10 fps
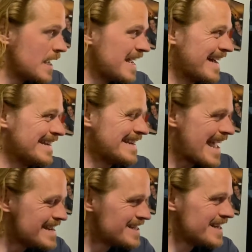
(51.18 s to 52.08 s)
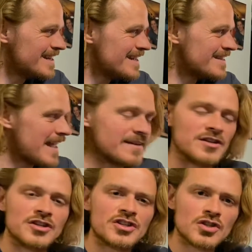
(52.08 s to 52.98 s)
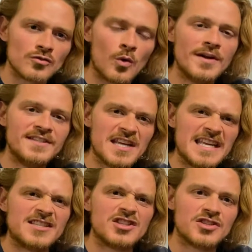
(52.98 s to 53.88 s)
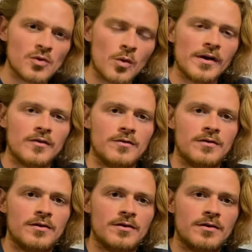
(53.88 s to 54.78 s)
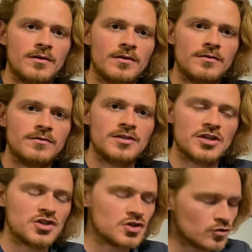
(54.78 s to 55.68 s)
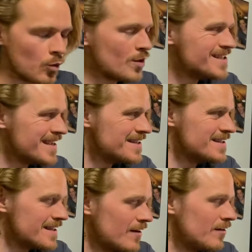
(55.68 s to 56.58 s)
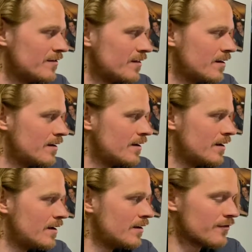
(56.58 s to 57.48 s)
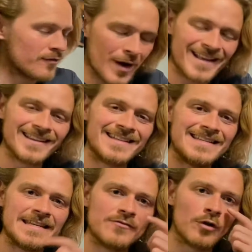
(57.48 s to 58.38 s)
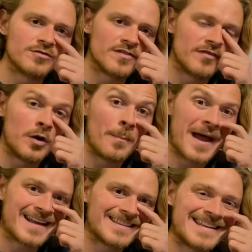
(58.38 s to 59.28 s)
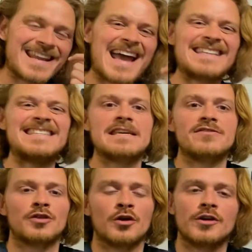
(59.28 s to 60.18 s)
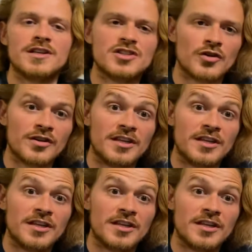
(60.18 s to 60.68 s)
A nation that destroys its soil destroys itself. Franklin D. Roosevelt back in the 1930s during the